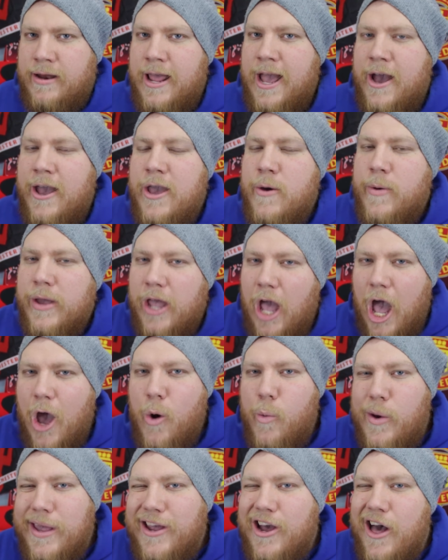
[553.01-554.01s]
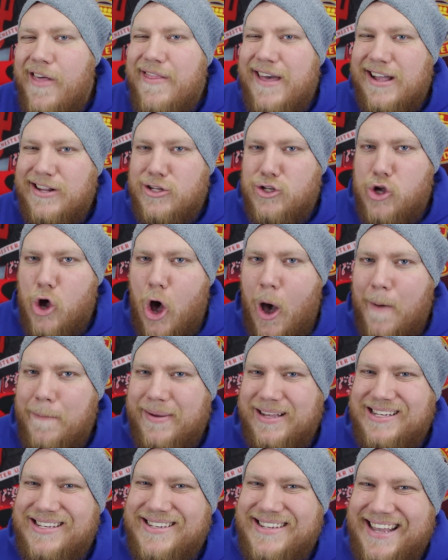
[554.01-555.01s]
Now, here we go. We got their
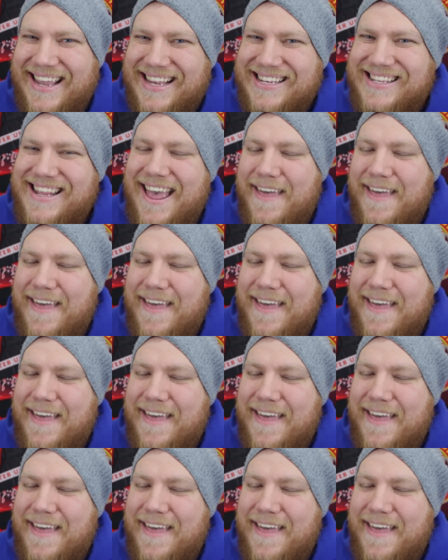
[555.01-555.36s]
top 6.